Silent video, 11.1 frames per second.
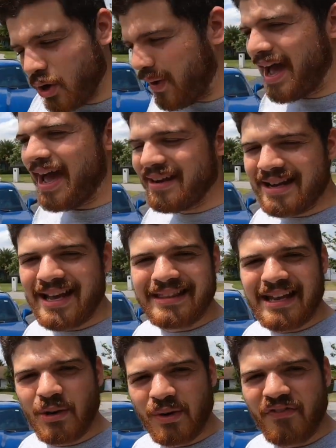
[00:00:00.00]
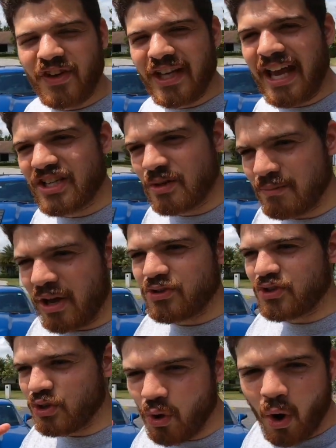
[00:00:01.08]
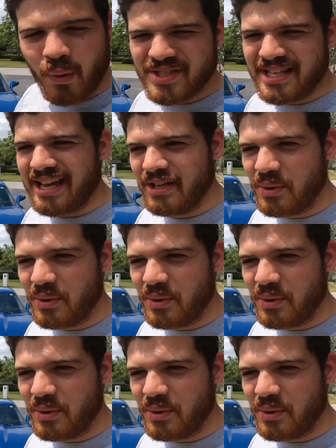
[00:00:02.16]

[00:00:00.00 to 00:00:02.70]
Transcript: Go ahead and hit that notification bell so you always get